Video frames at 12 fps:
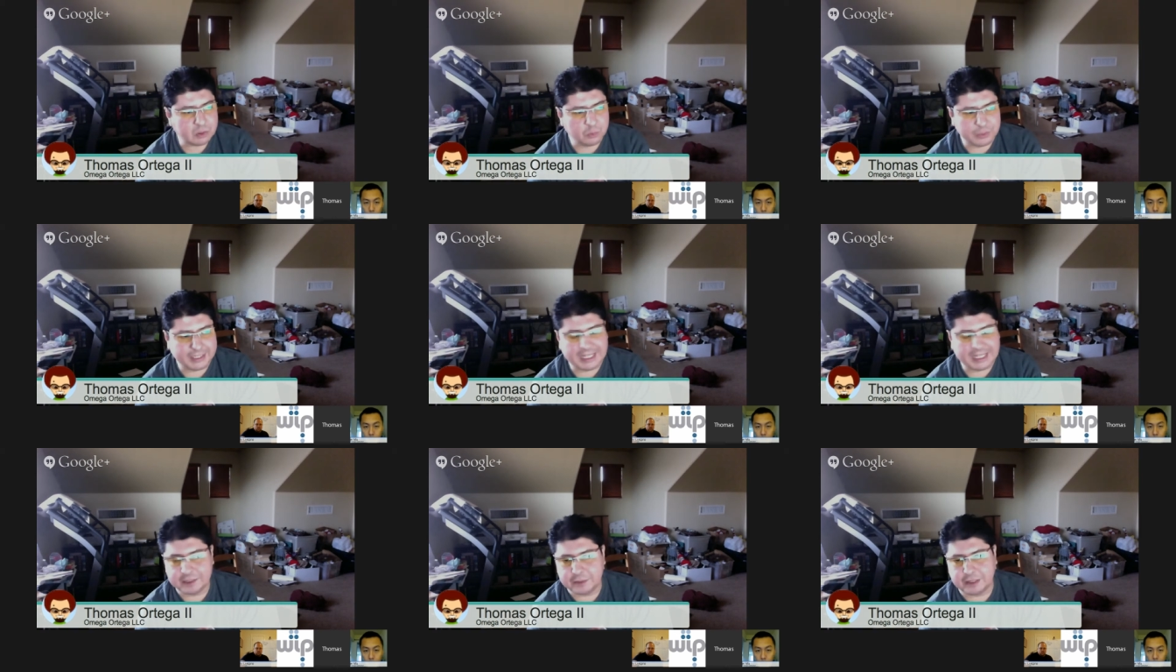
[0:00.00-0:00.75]
we
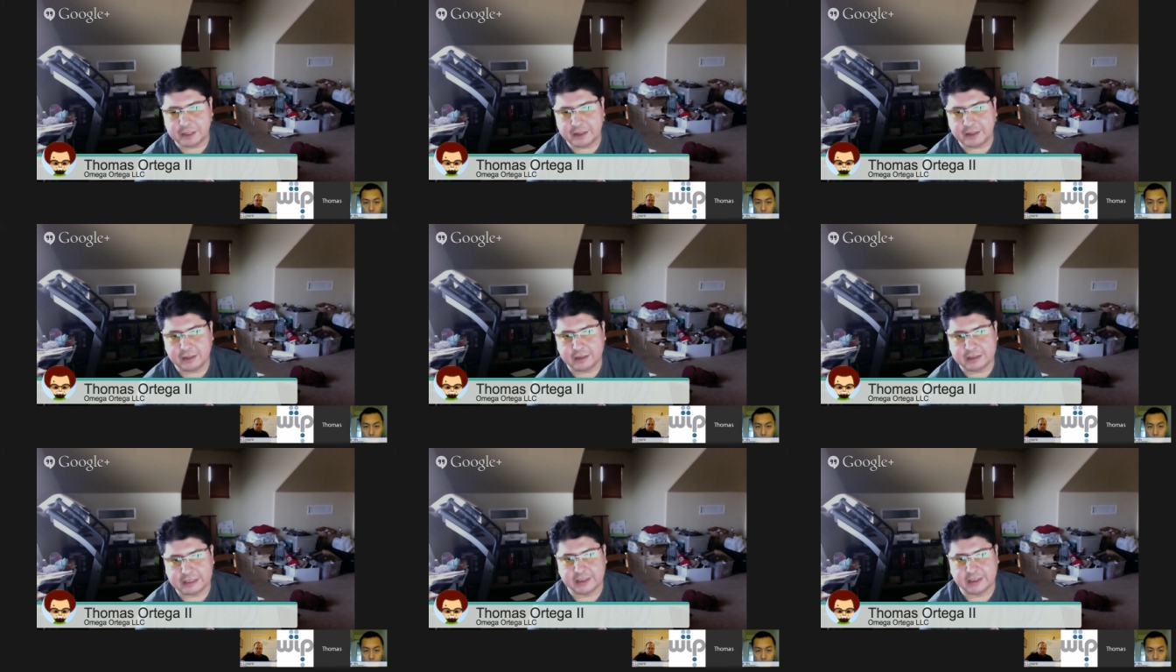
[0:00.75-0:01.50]
can't do other
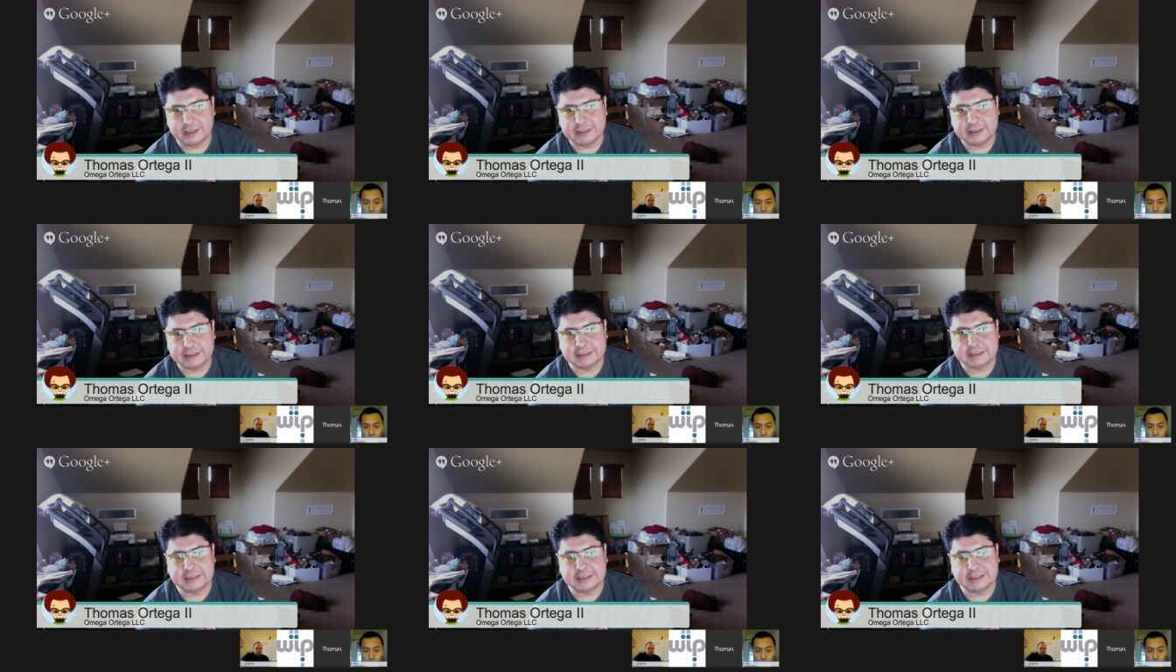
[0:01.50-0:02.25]
technologies.
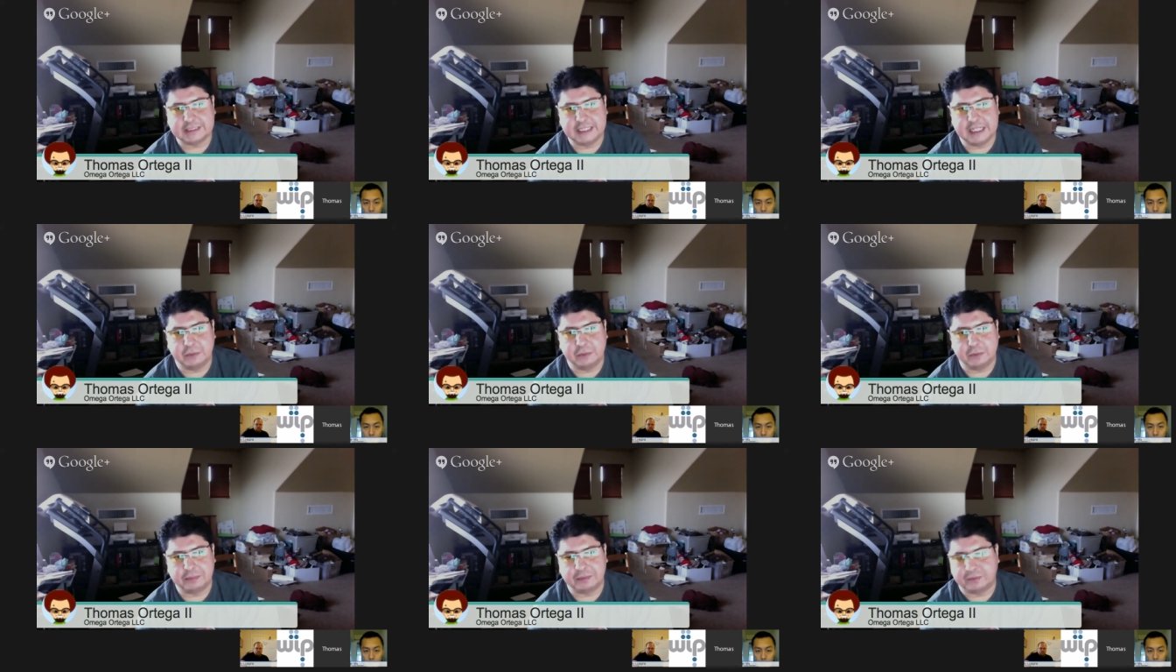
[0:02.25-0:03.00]
It's just that
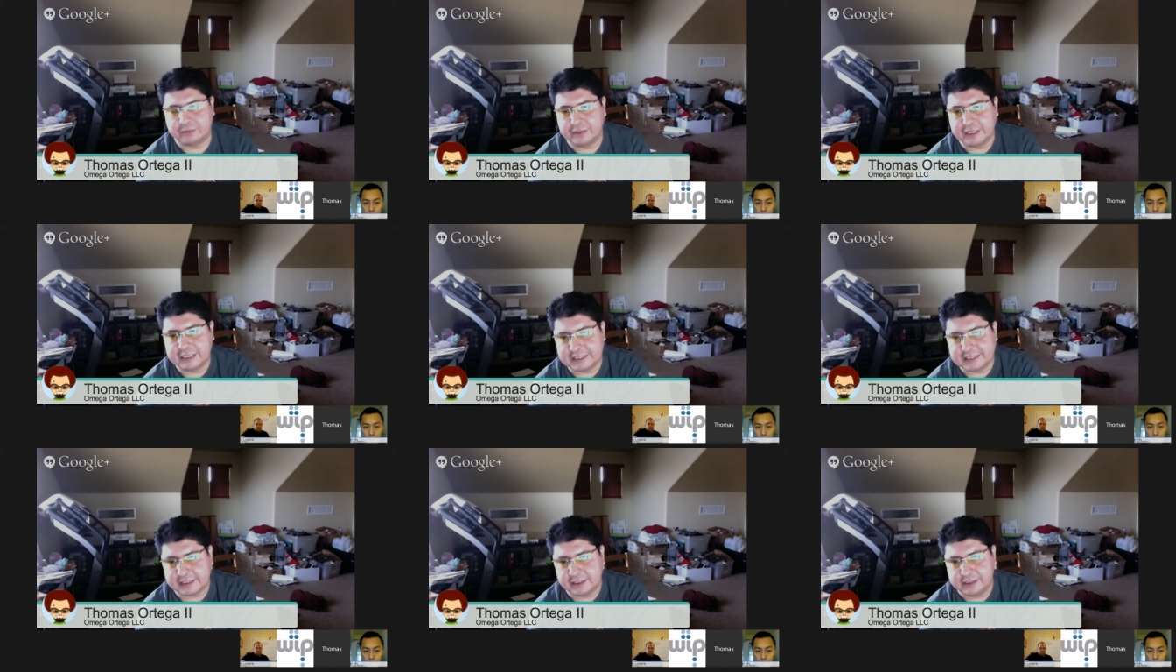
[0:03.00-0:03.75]
we prefer these
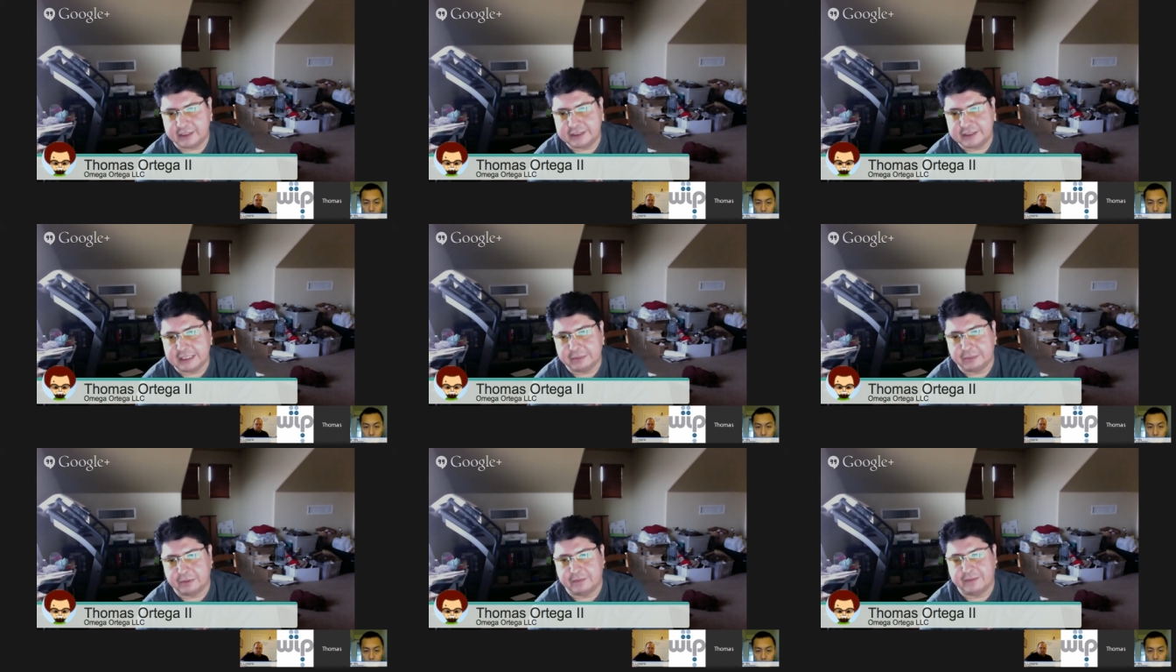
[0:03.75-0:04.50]
technologies
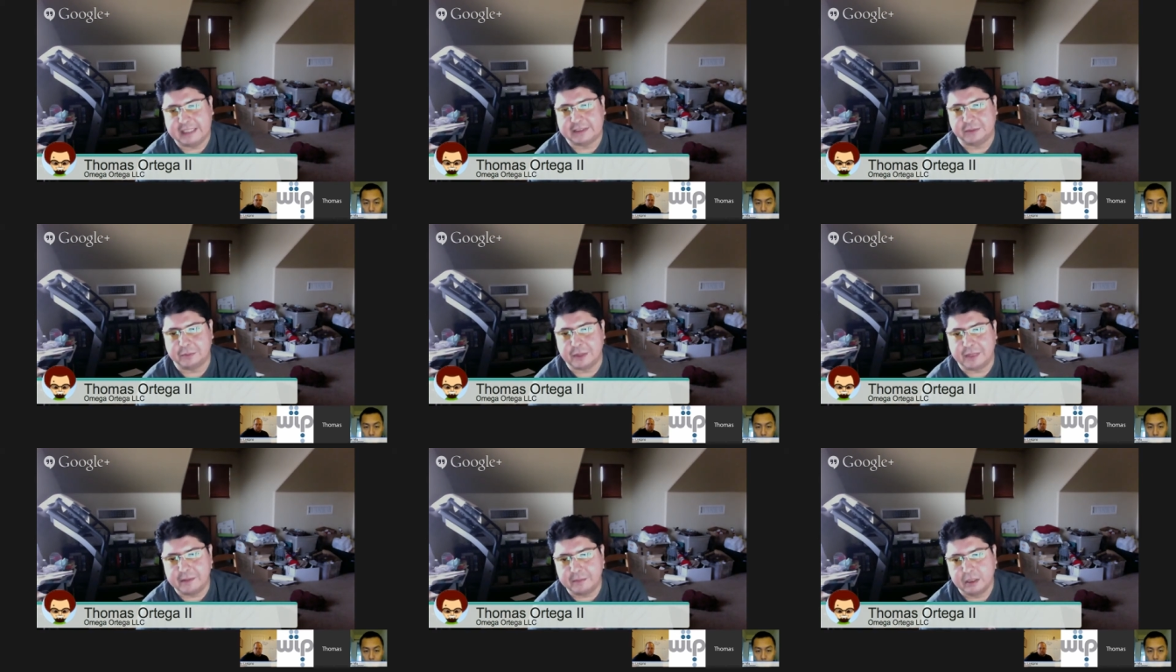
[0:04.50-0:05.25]
and we're faster
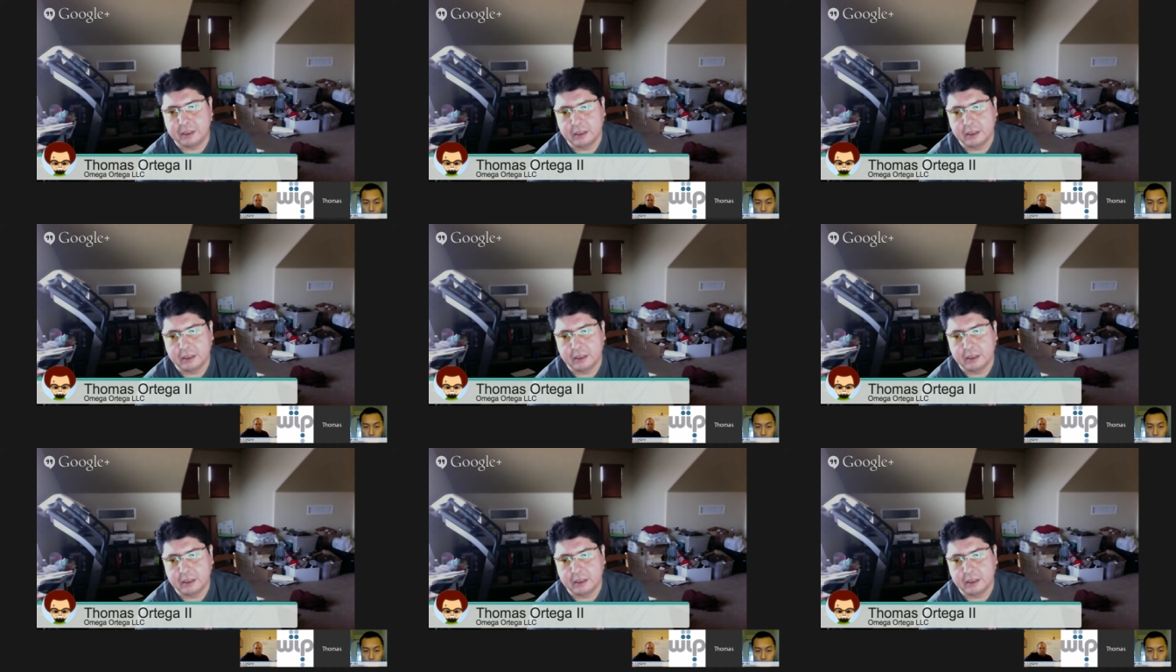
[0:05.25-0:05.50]
with them.